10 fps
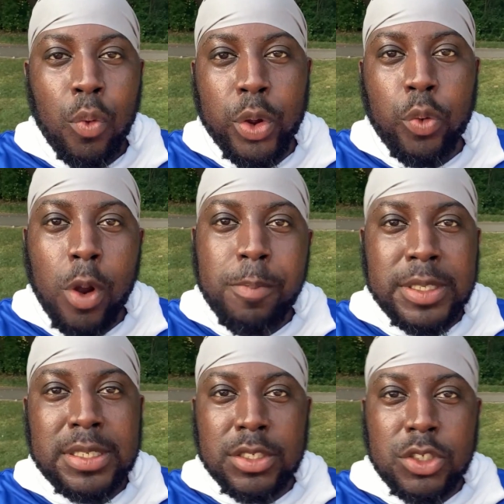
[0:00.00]
We grew up
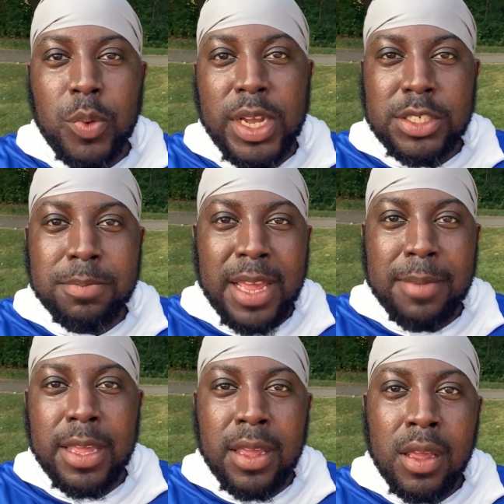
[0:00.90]
in a situation
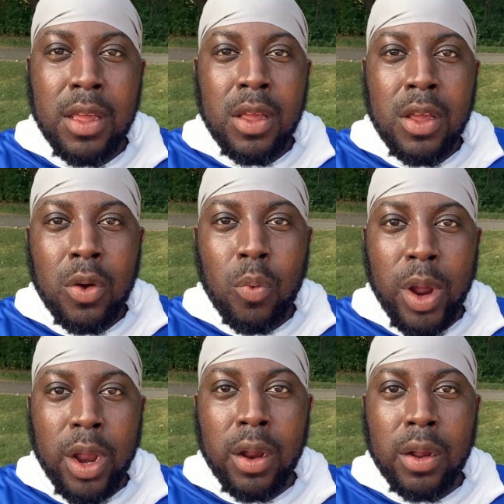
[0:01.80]
maybe
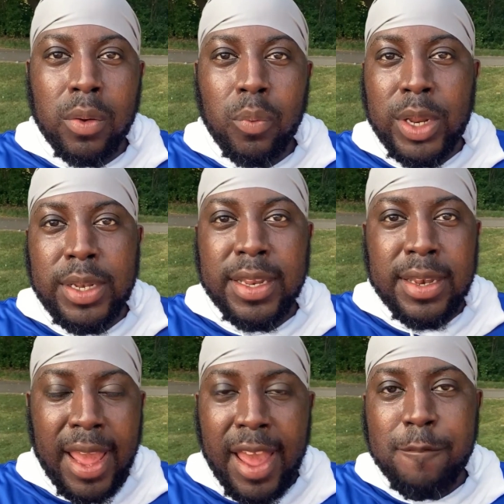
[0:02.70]
where we
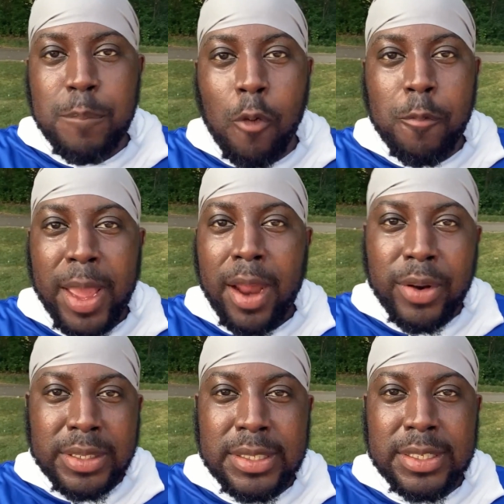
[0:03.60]
didn't have both parents.